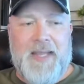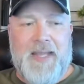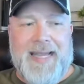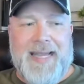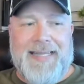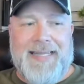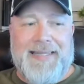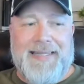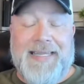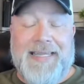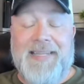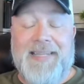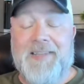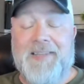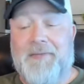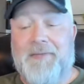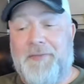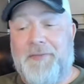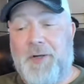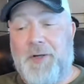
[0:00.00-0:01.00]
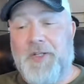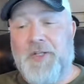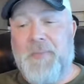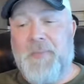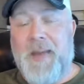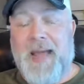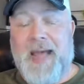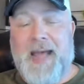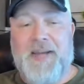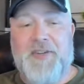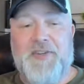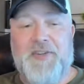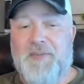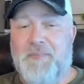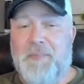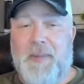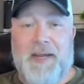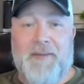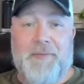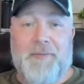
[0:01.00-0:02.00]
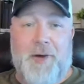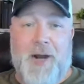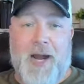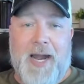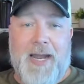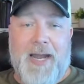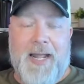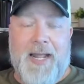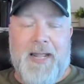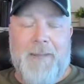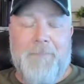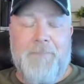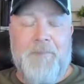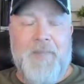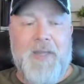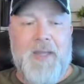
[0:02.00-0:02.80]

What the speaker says: at least the first batch by Friday.